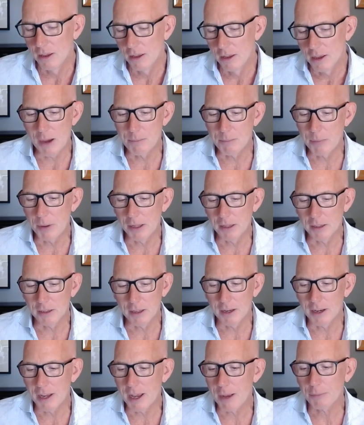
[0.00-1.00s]
I built
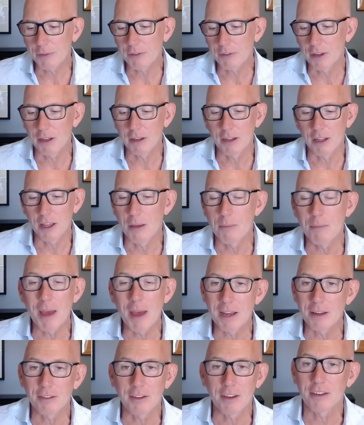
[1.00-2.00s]
an absolutely
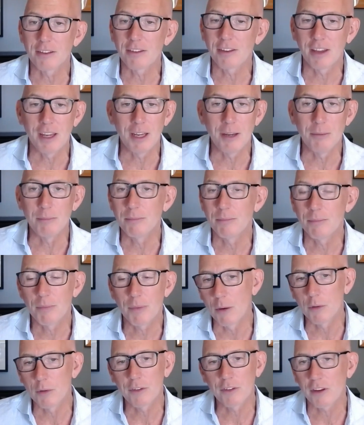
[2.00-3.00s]
amazing team.
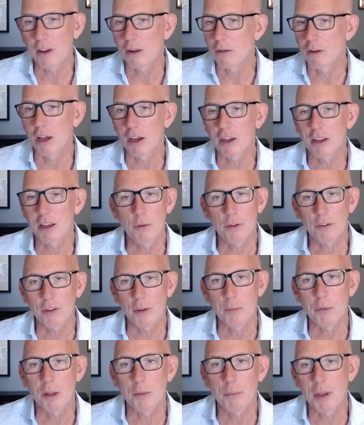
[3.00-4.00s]
I was so lucky with
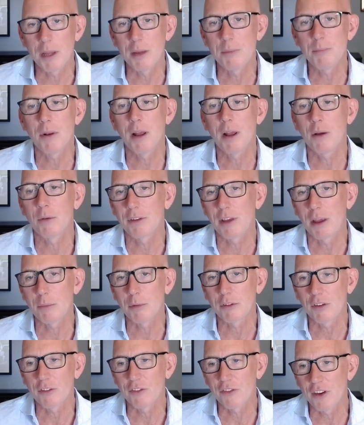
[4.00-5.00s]
some of the people I was
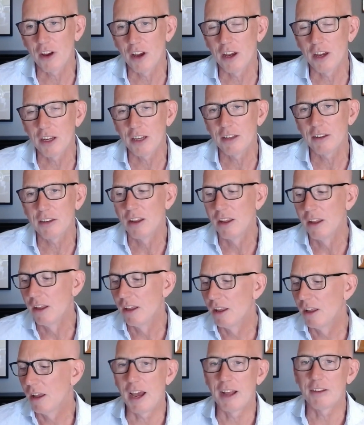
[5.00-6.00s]
able to find
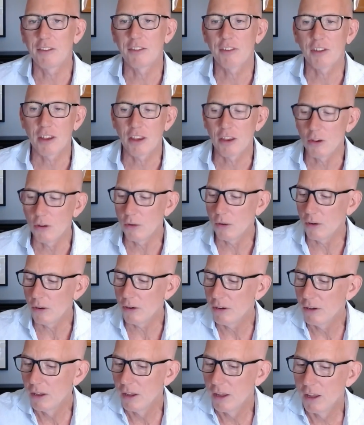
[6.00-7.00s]
and
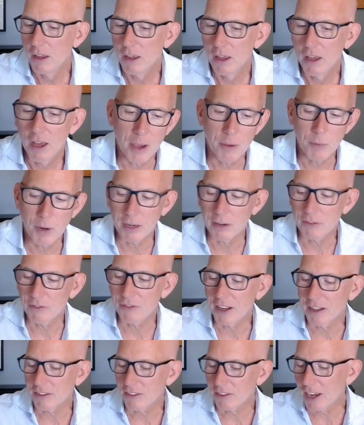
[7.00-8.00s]
secure. And we had a
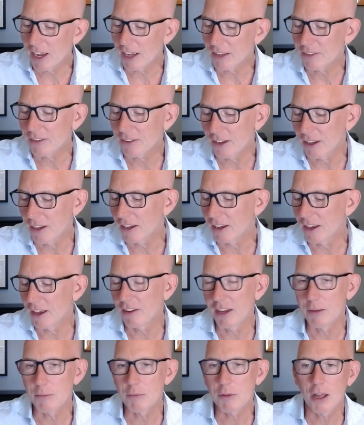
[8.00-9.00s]
fantastic
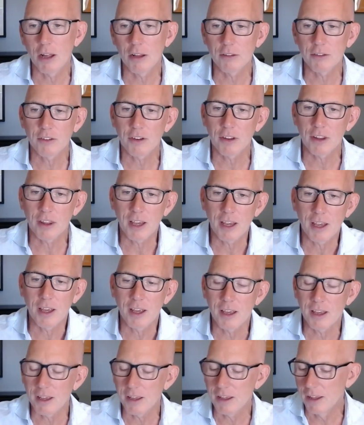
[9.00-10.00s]
team culture
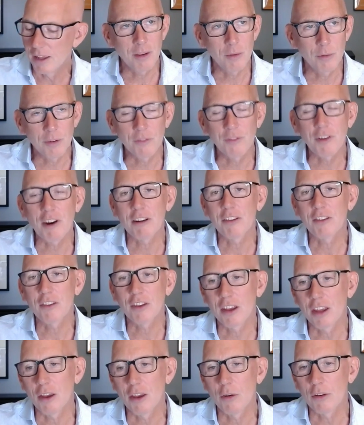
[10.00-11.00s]
there. It was a very
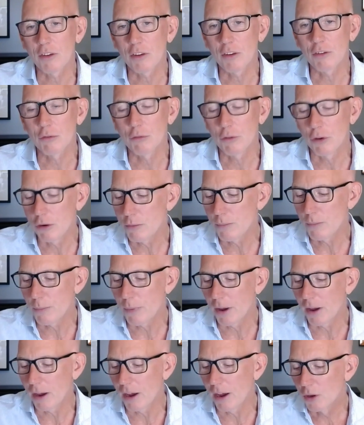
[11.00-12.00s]
circuitous route,
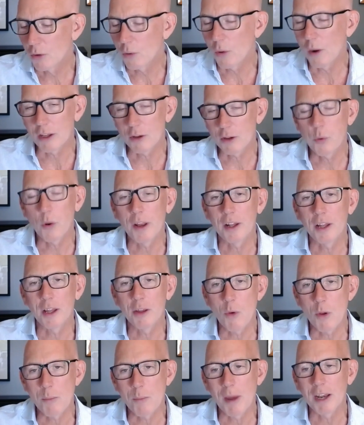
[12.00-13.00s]
but quite quickly
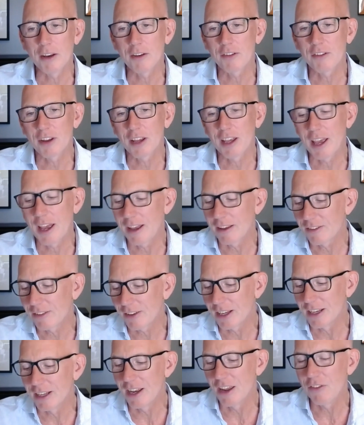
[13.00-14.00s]
we managed to get
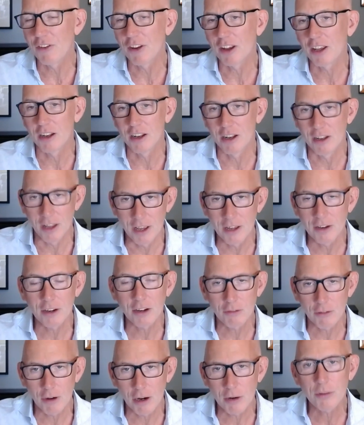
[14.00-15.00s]
significant learner
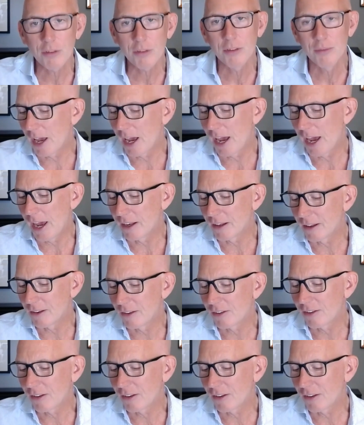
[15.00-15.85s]
growth and